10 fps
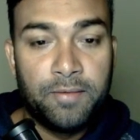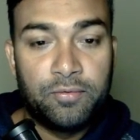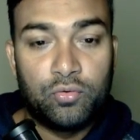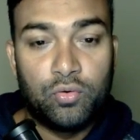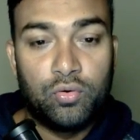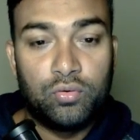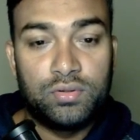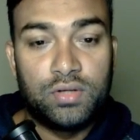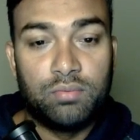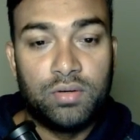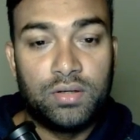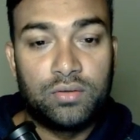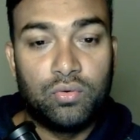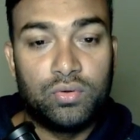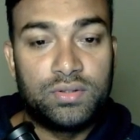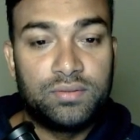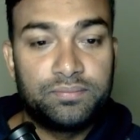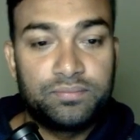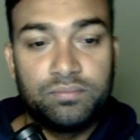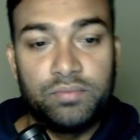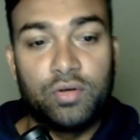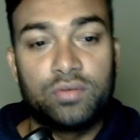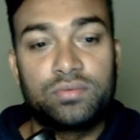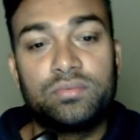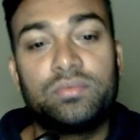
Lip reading: So double quote, because